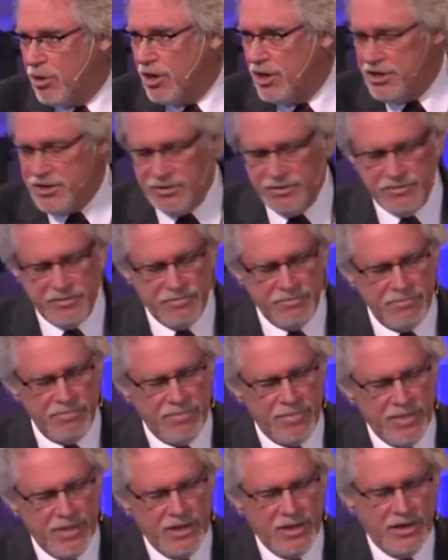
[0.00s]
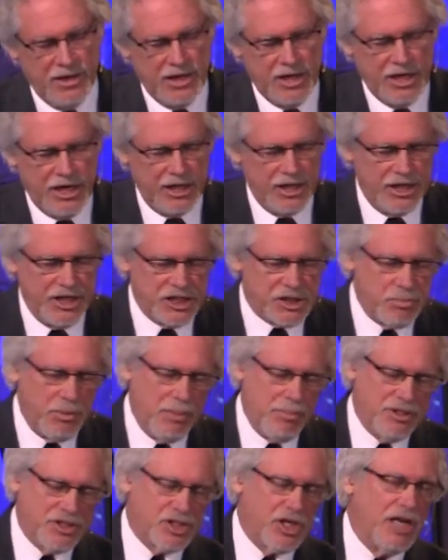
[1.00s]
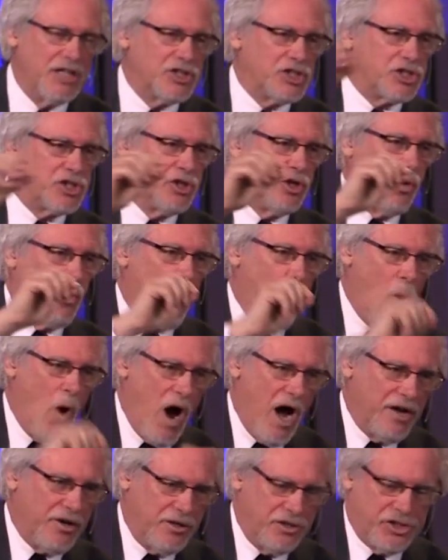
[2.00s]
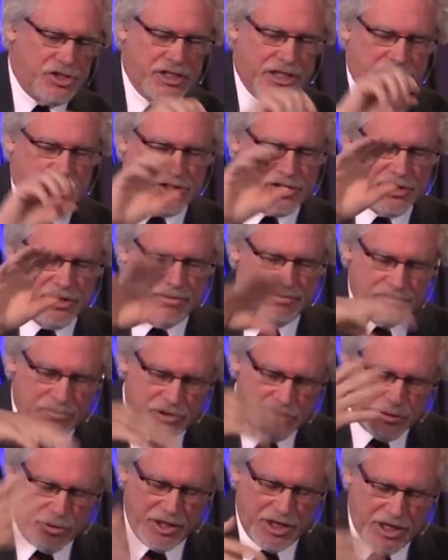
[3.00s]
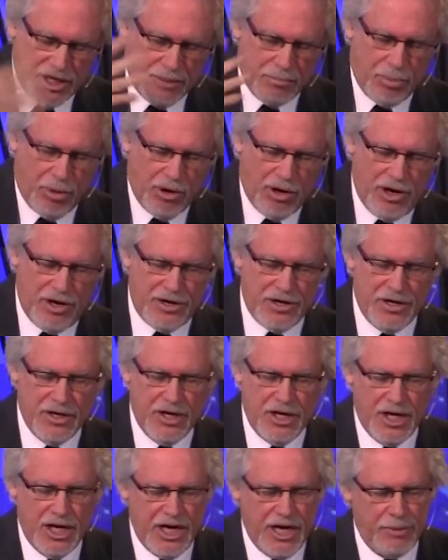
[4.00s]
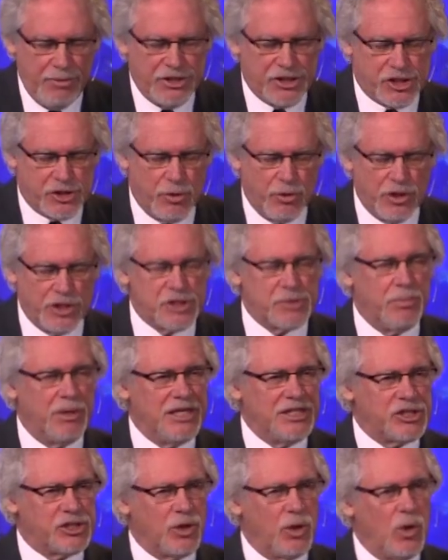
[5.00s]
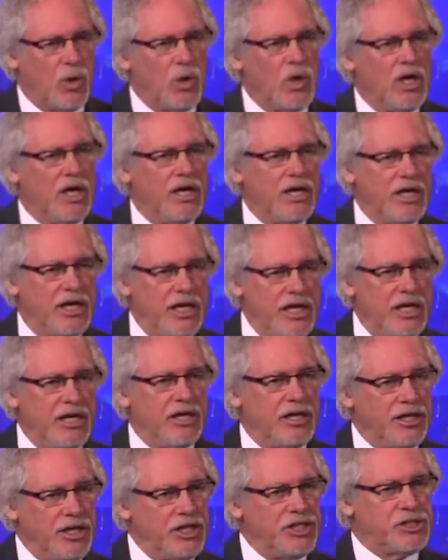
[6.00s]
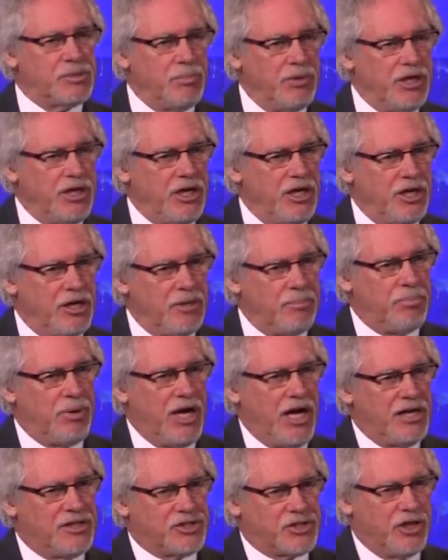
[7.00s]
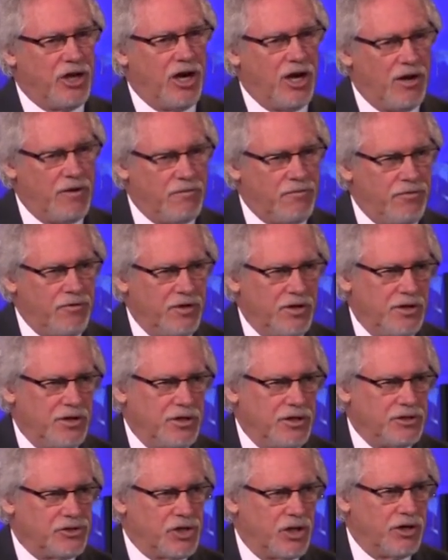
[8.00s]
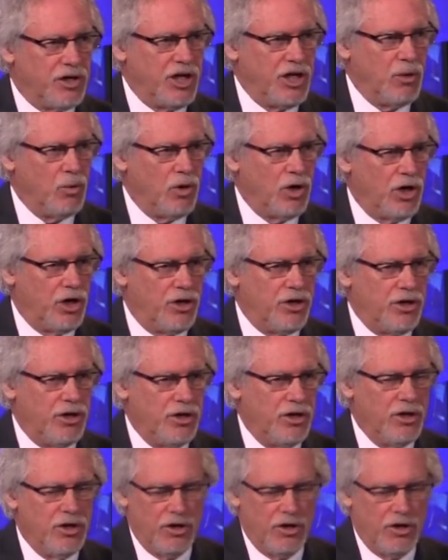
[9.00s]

part. He leads me beside still waters. That's the drinking part. He restores my soul. He leads me in paths of, here's our key word,